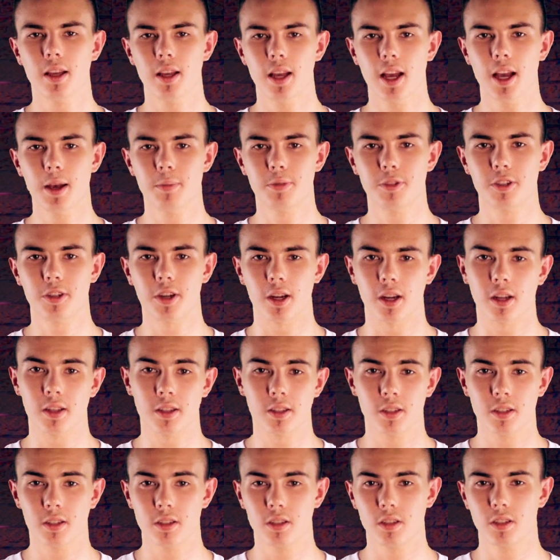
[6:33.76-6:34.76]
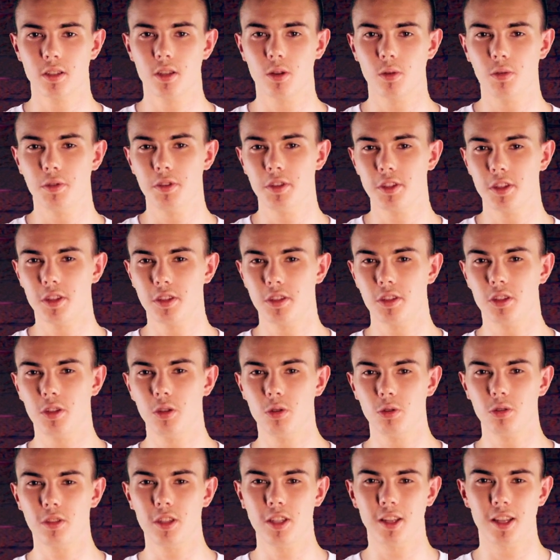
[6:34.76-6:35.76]
Abstract. So this is
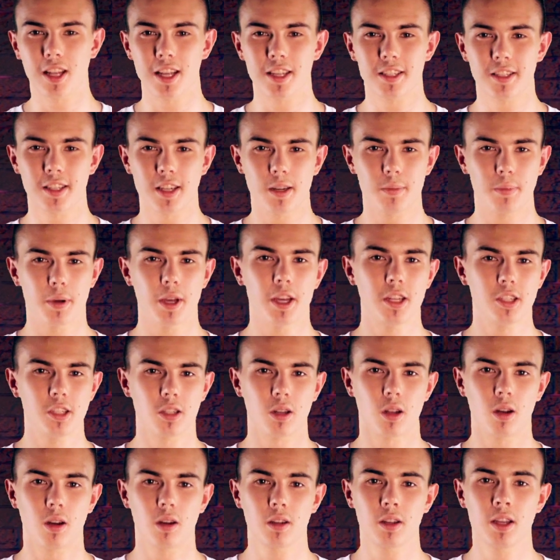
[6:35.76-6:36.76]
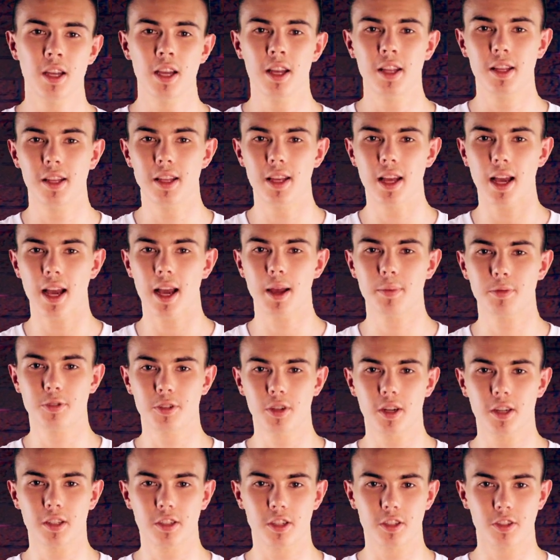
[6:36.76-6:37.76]
usually less than a page long. The
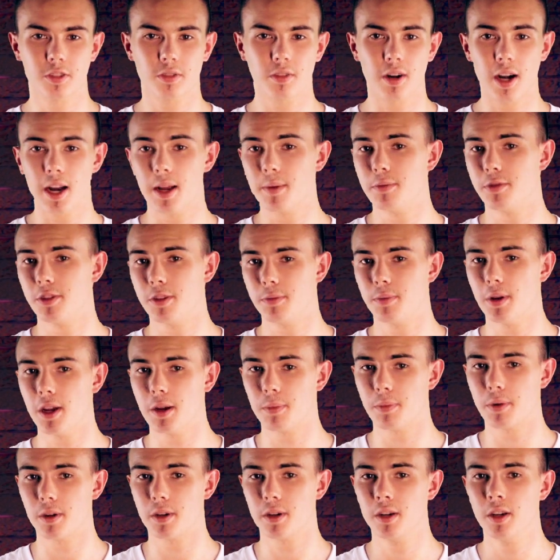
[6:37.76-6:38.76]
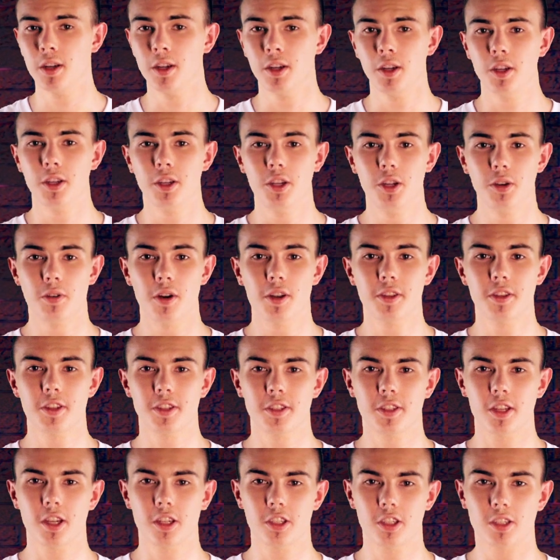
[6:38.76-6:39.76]
abstract describes your paper. You write this
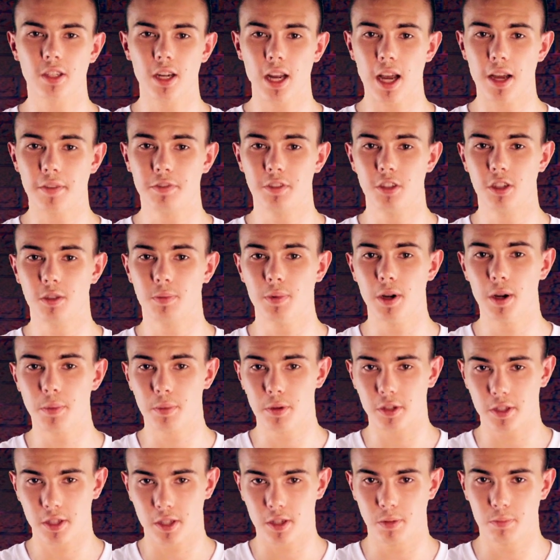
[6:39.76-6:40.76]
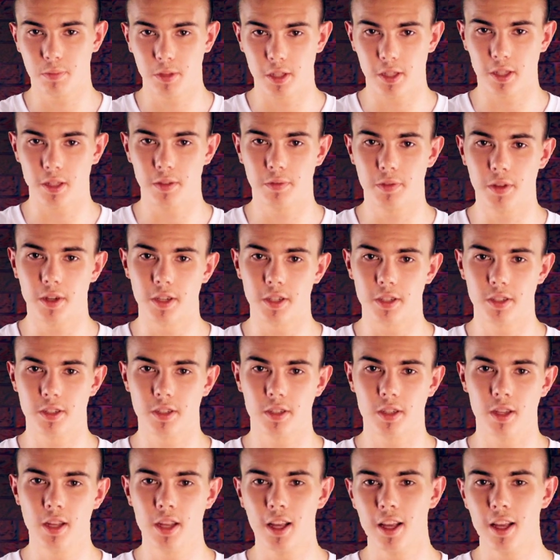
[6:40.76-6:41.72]
section after your paper is completely finished.